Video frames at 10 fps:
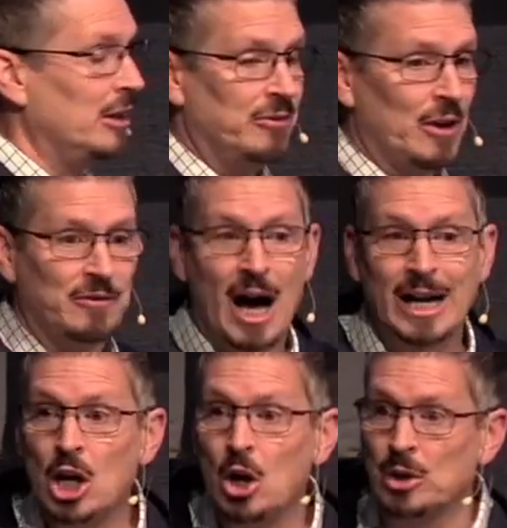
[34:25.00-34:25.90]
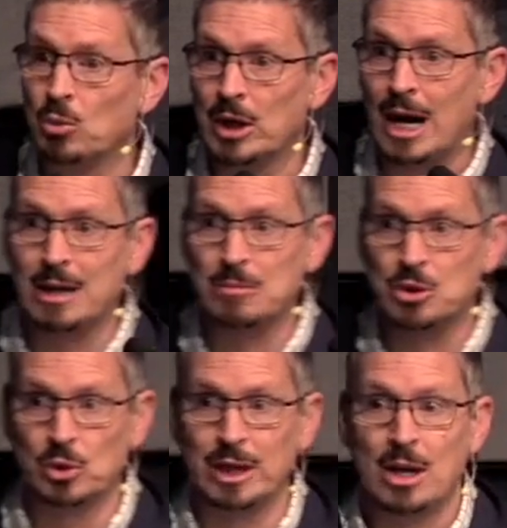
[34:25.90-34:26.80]
If, if I know that what I
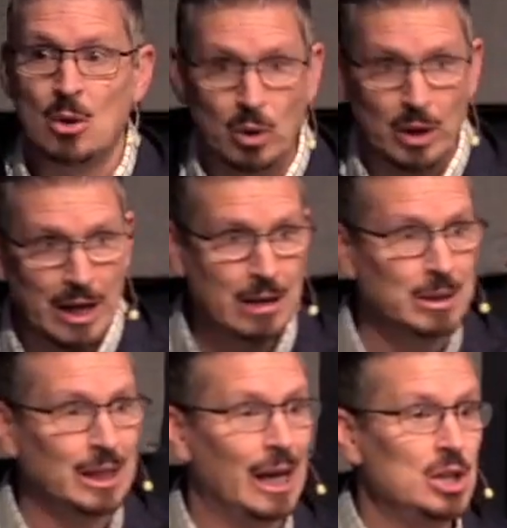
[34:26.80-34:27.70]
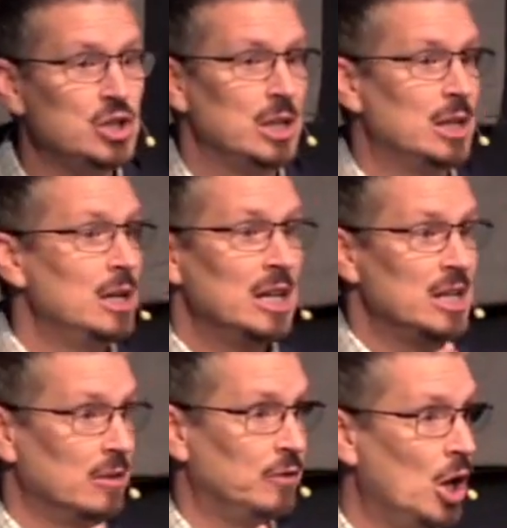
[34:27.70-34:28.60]
am doing, what I am engaged in,
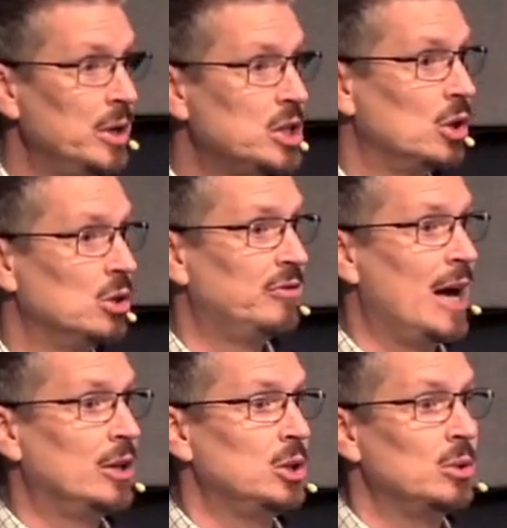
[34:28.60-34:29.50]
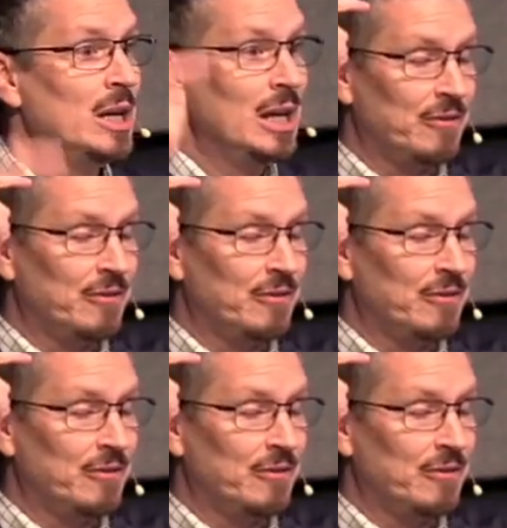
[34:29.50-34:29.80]
is of no eternal value,